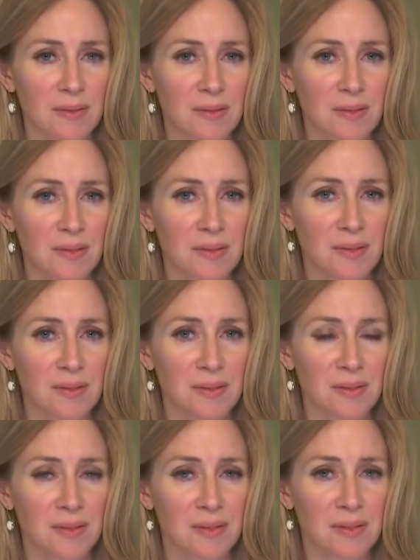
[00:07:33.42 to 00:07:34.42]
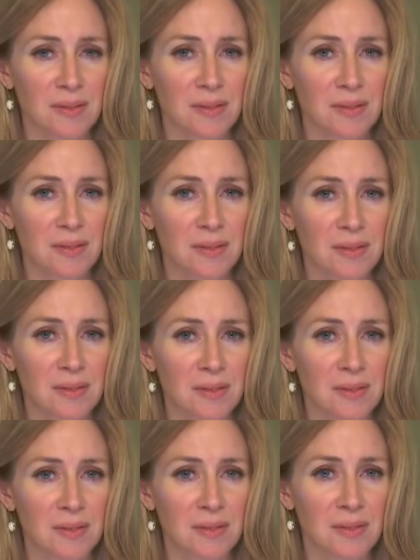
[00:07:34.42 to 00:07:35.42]

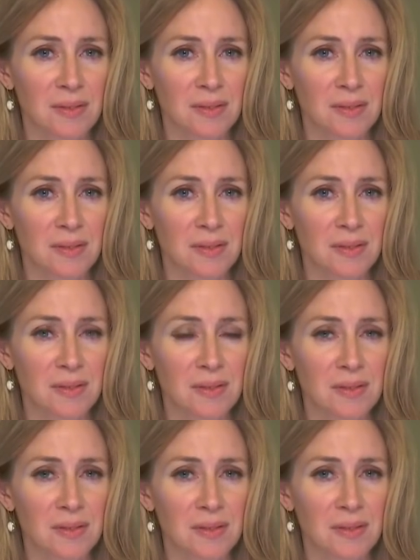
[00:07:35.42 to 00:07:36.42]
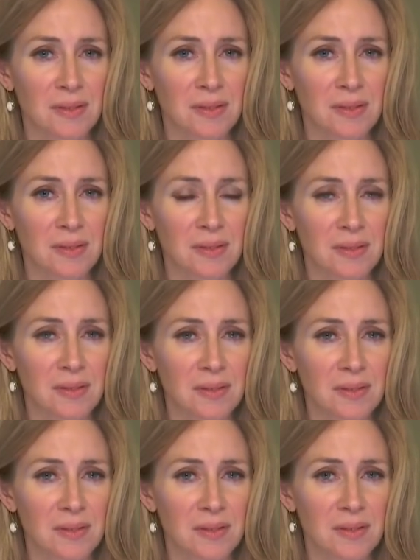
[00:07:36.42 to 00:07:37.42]

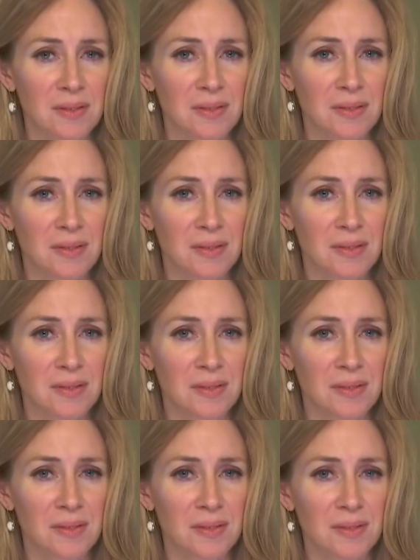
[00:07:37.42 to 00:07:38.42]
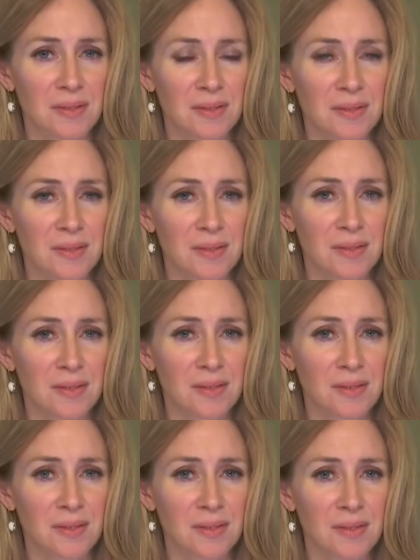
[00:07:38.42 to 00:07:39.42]

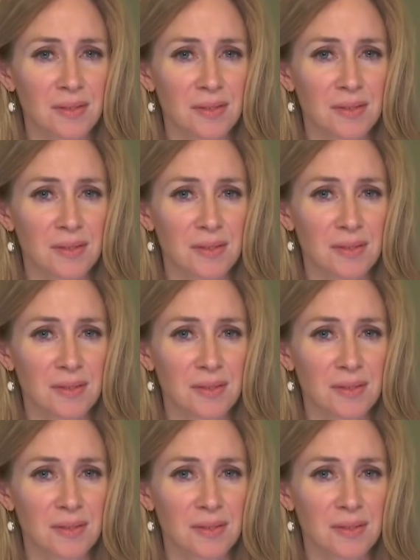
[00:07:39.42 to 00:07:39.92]
No words are spoken by the person on screen.